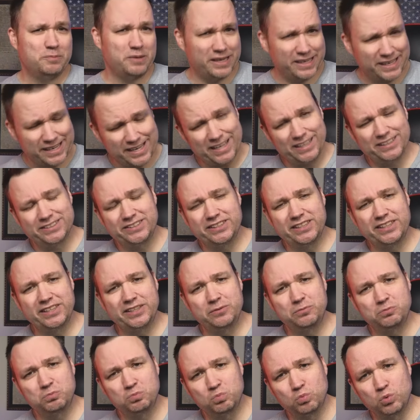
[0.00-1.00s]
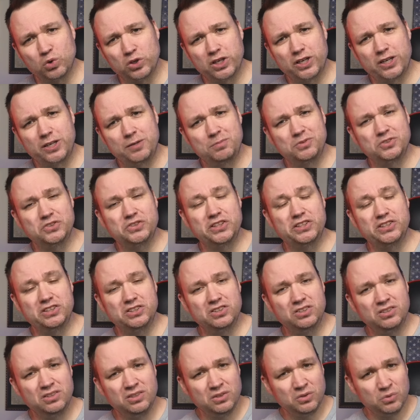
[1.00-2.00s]
I can't say 100%
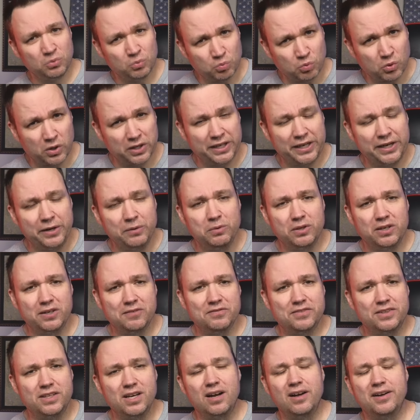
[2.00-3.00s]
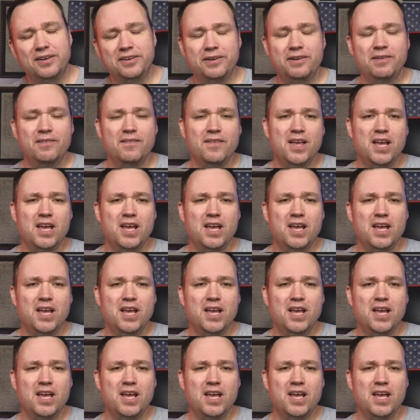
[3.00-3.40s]
what he would have done,